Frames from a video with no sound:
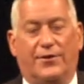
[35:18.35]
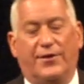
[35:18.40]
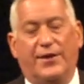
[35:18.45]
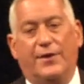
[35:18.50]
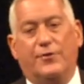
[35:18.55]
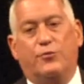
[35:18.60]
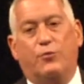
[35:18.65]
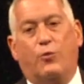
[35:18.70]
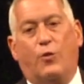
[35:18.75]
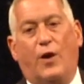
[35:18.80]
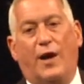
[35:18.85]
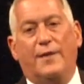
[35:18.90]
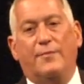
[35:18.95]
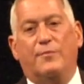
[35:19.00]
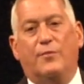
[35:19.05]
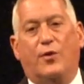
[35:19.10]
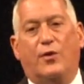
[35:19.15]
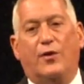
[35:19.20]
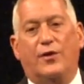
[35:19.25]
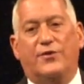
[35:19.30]
There's one
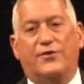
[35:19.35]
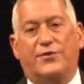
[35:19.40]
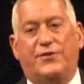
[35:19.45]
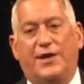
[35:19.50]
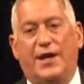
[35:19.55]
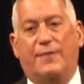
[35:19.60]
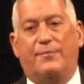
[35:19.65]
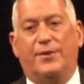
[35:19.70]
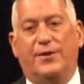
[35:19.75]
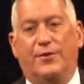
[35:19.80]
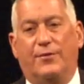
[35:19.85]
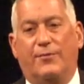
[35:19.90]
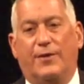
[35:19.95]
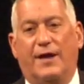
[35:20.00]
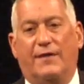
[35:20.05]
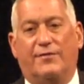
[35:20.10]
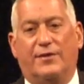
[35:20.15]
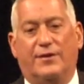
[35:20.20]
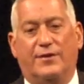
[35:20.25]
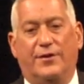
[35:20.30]
more step in the
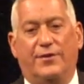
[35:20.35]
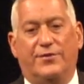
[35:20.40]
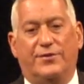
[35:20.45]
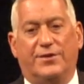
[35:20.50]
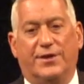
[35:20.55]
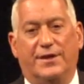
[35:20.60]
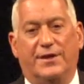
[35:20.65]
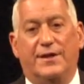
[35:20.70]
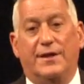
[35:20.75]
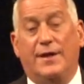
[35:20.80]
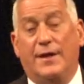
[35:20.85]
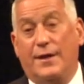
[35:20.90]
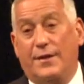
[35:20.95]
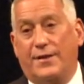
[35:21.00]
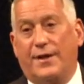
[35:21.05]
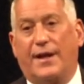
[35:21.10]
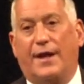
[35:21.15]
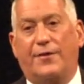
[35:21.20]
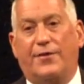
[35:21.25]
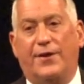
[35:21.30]
revolution
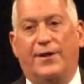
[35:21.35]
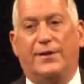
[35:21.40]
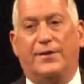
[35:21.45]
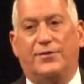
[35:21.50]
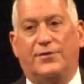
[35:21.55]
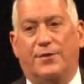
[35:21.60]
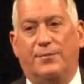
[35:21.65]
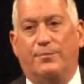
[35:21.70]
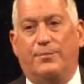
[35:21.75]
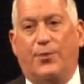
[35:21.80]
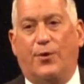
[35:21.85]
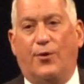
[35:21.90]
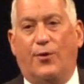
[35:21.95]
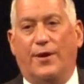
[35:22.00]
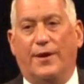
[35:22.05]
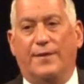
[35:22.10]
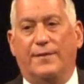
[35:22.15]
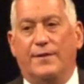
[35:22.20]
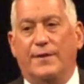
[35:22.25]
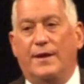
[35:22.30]
that I think is
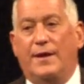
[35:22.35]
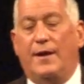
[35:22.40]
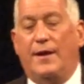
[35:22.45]
important.